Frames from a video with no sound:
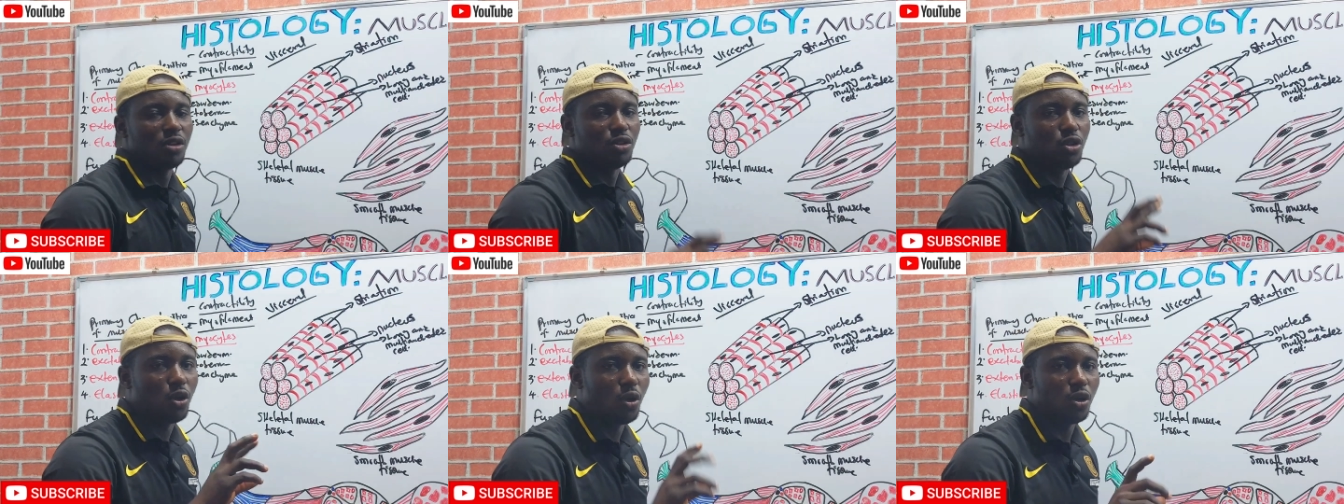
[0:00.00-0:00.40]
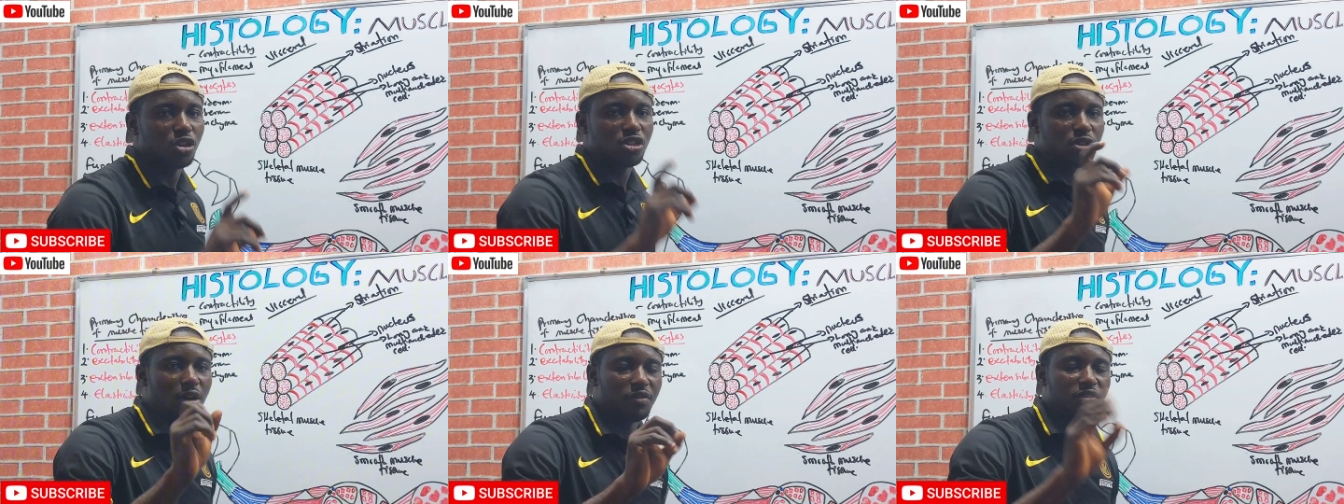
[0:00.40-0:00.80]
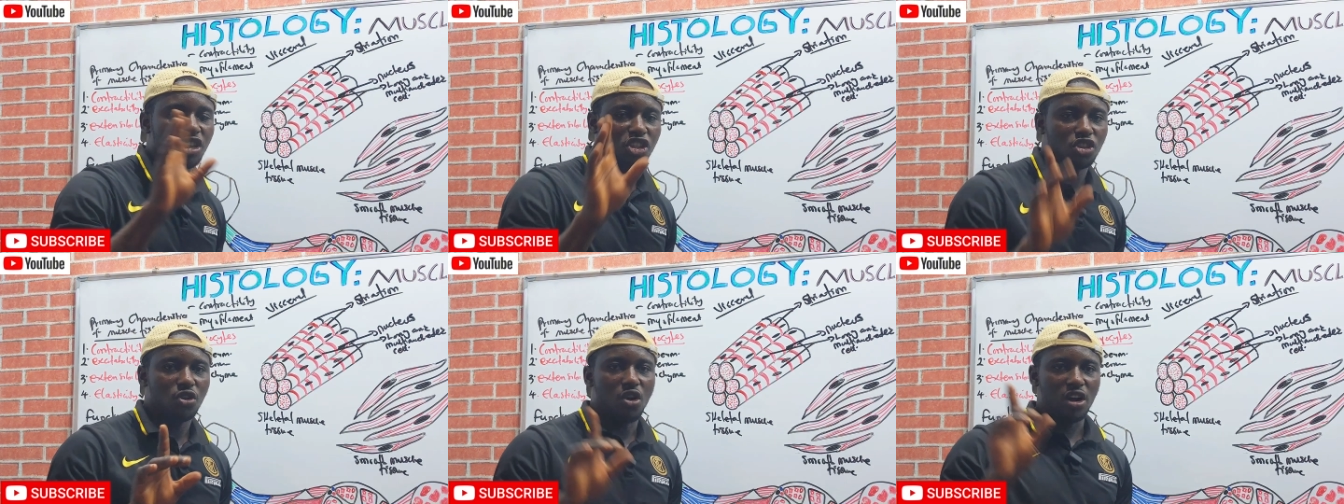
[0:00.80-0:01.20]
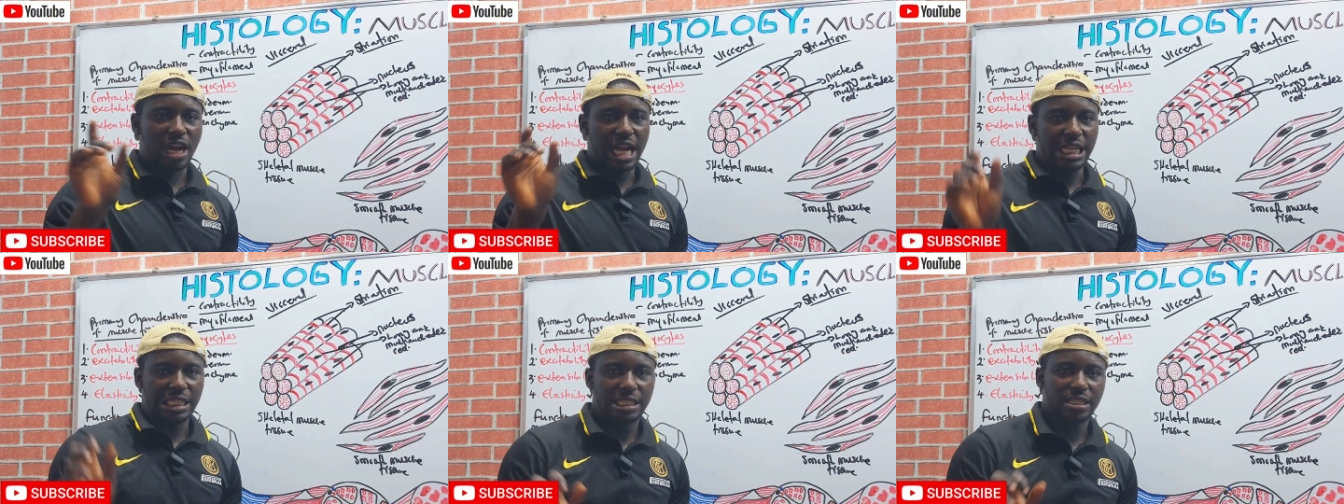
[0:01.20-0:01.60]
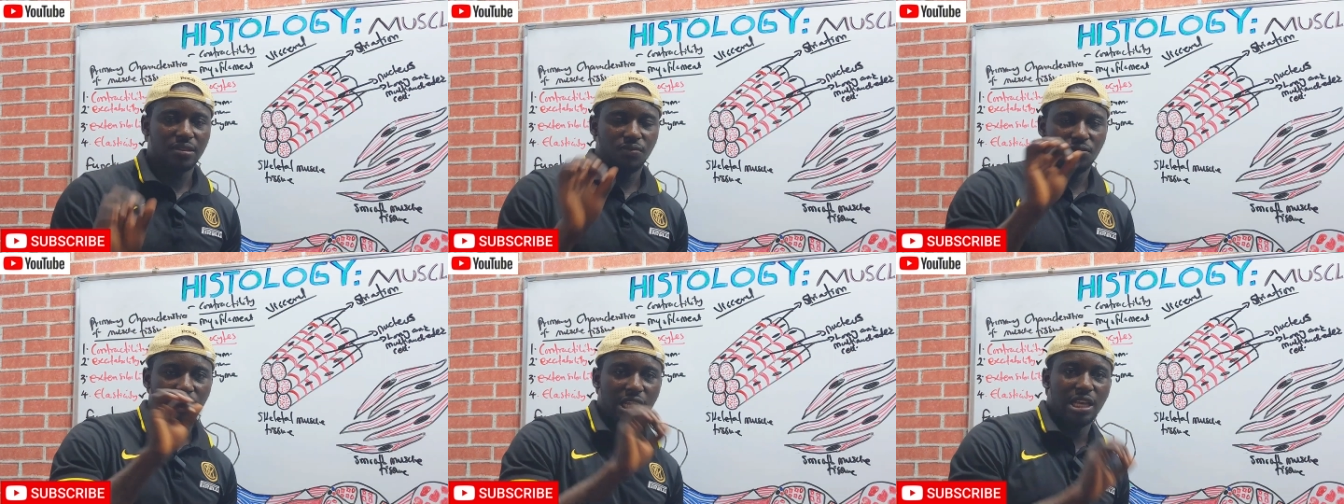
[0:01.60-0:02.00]
those soft tissue organs,
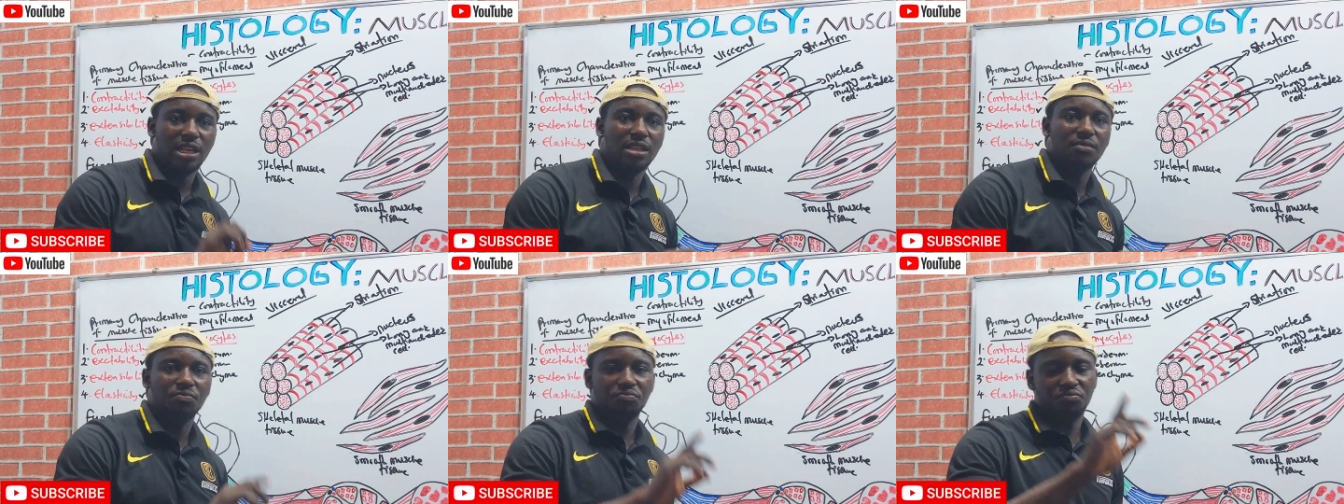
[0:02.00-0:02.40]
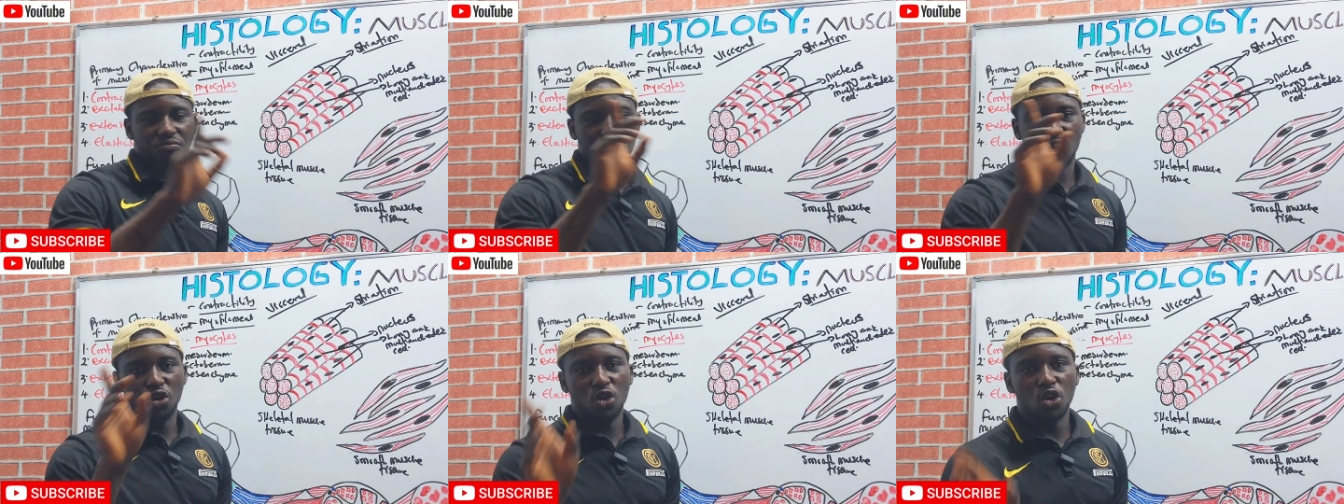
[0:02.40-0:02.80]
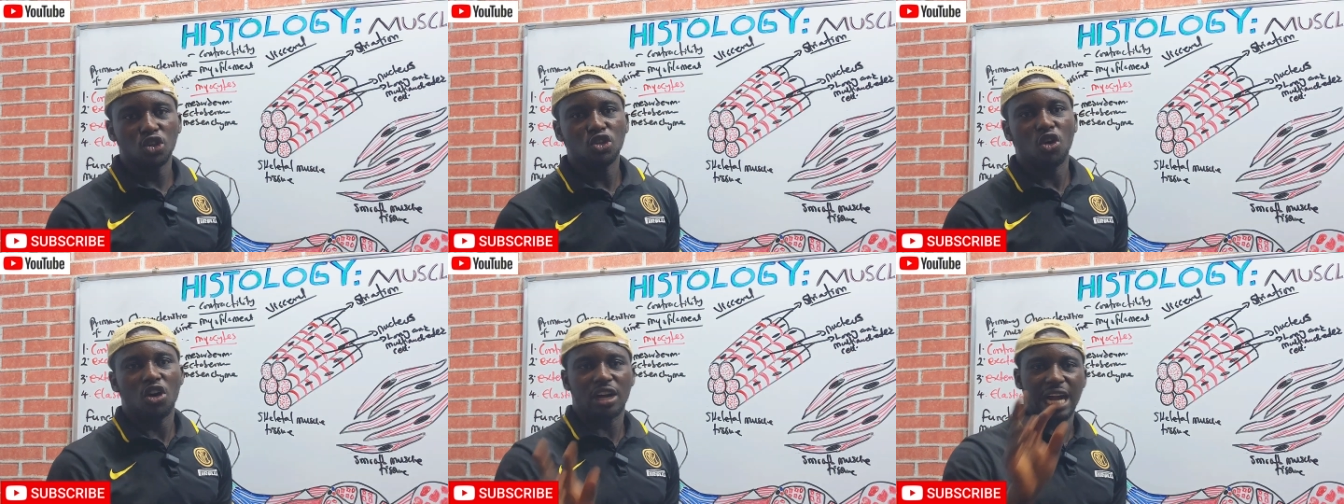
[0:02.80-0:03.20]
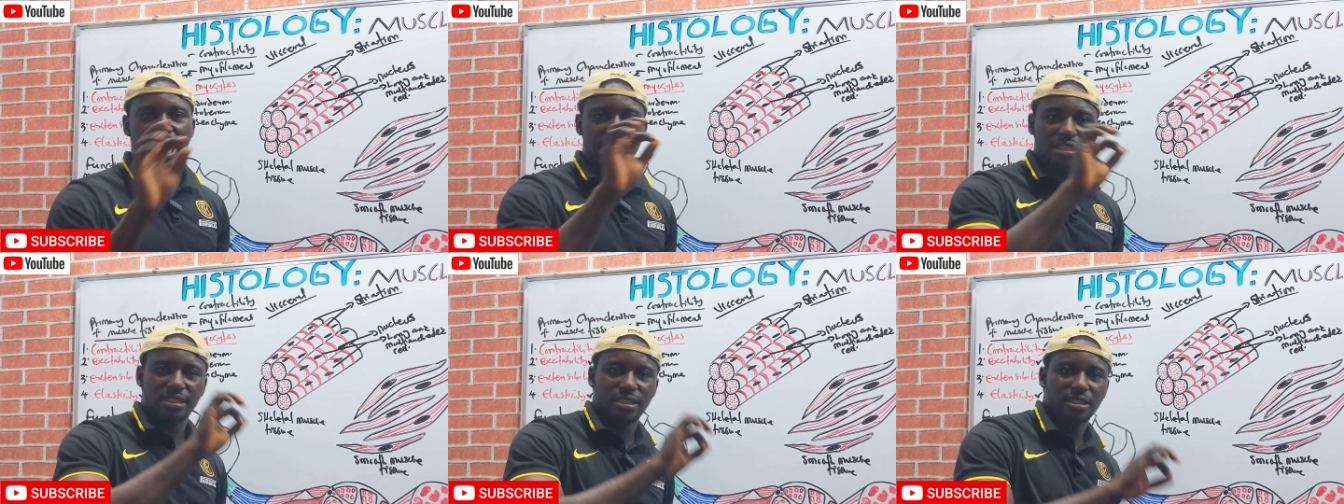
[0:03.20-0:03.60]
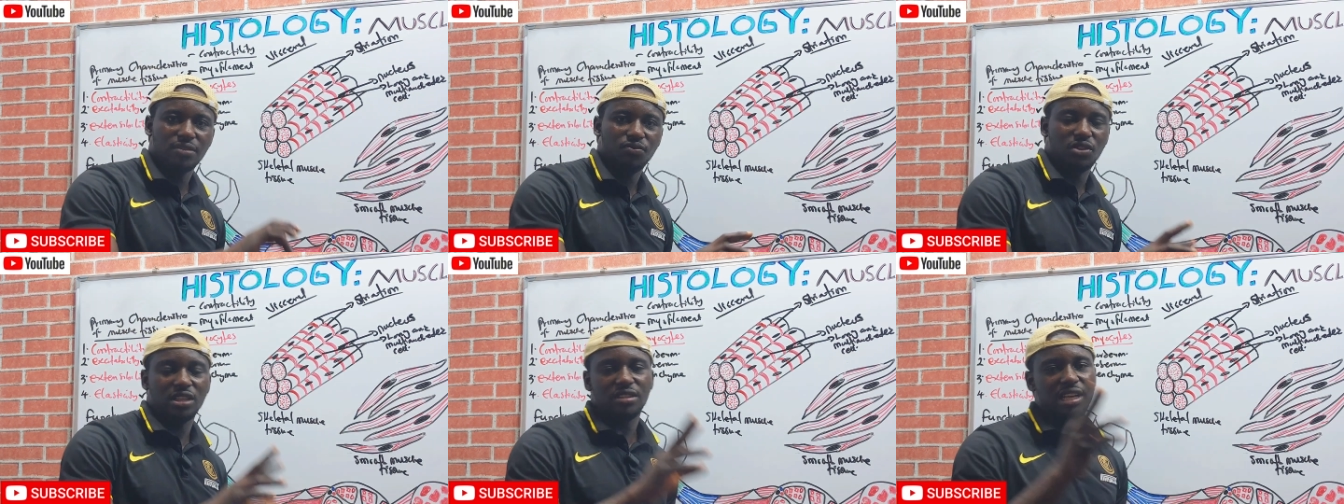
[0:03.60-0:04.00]
the hollowed organs,
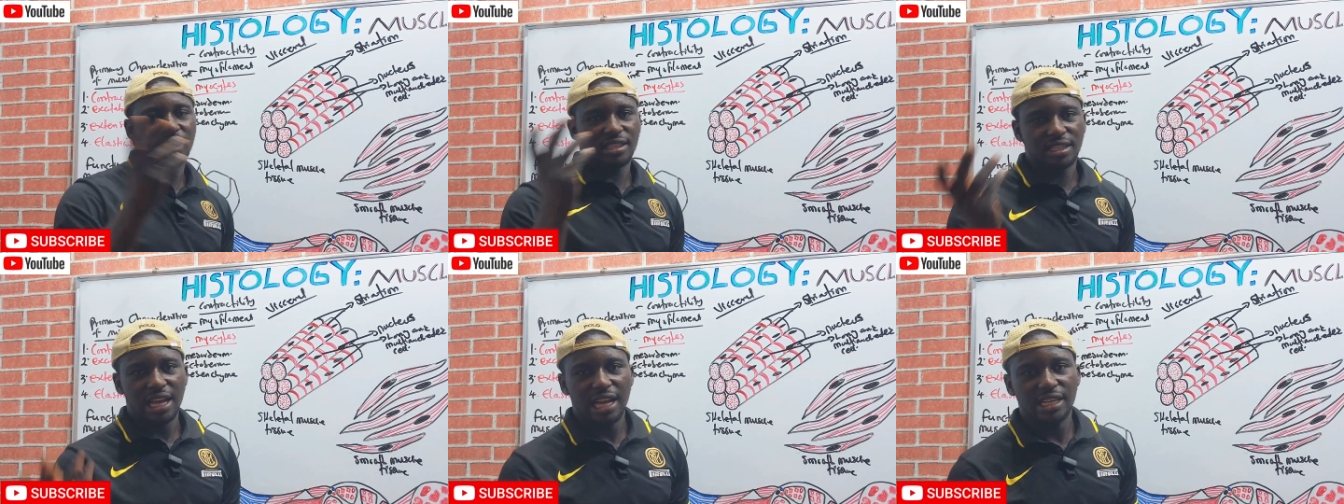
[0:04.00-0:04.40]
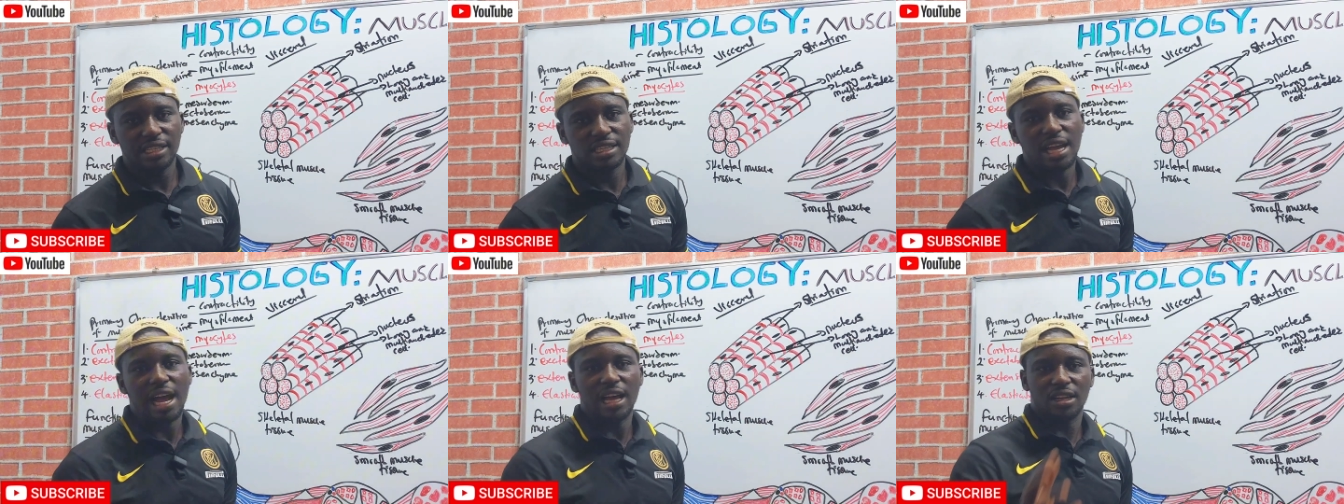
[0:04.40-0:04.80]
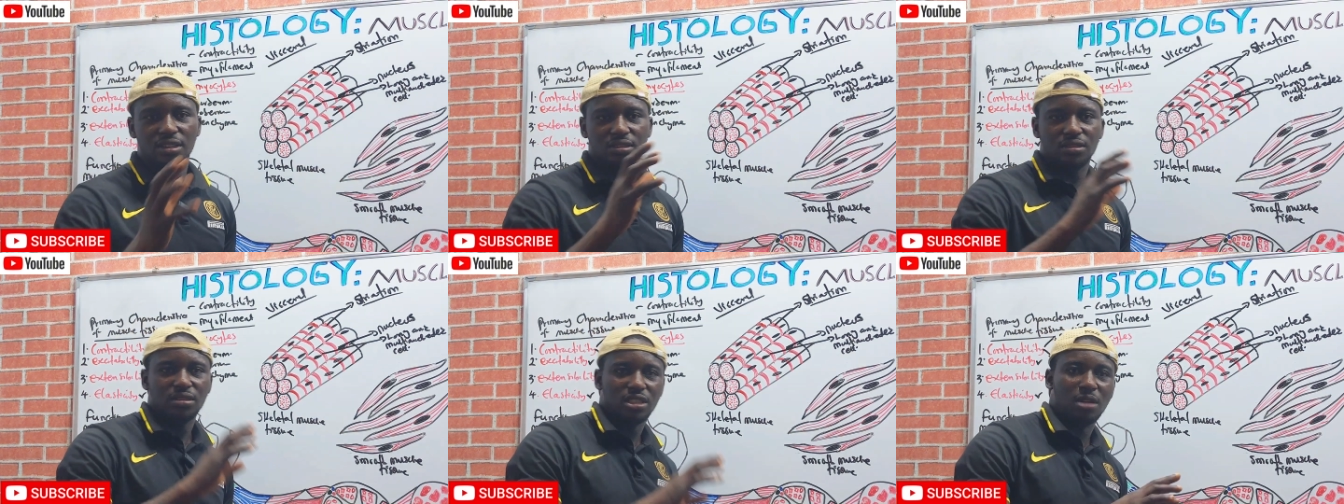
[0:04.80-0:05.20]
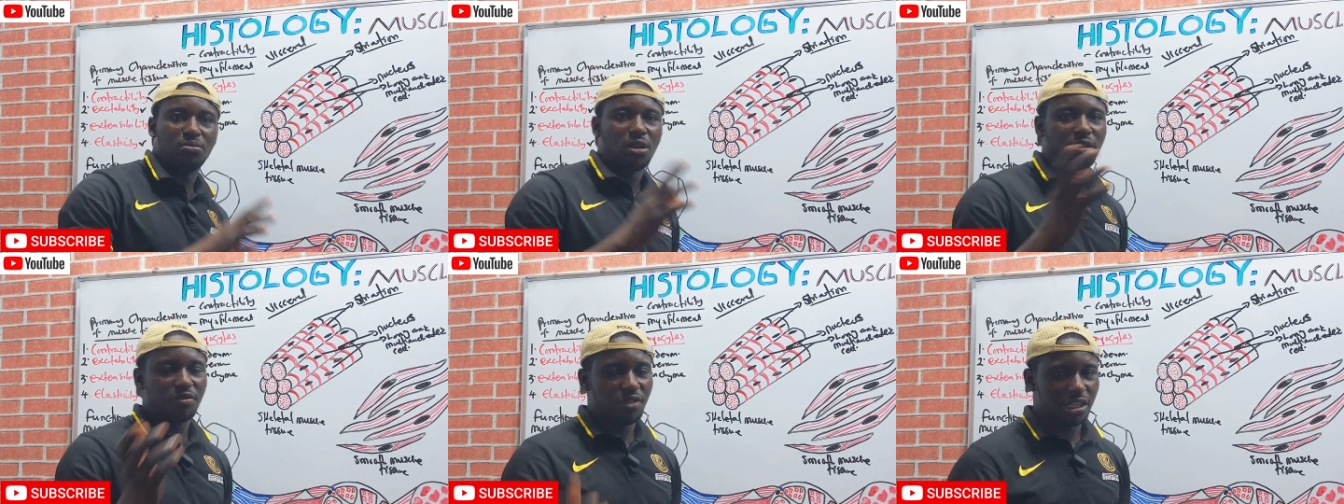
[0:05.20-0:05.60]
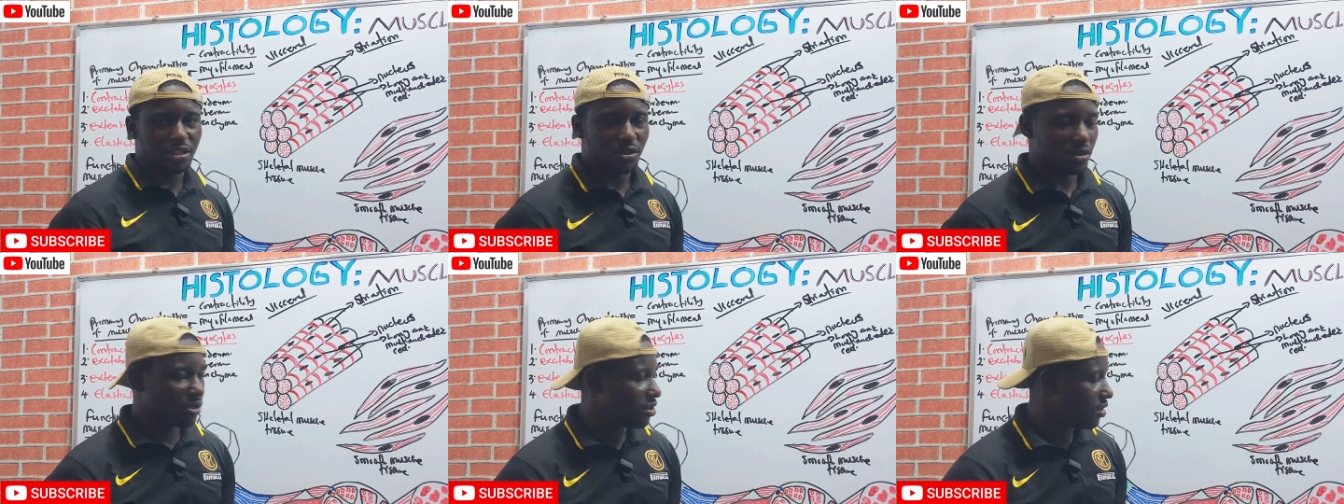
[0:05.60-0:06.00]
the intestines, and the blood
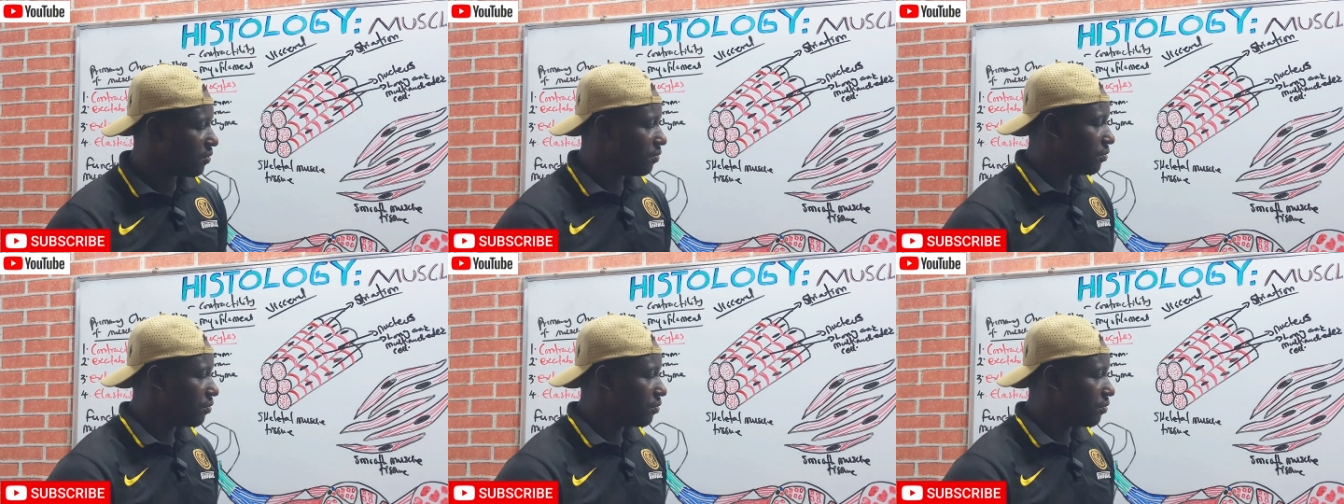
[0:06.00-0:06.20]
vessels.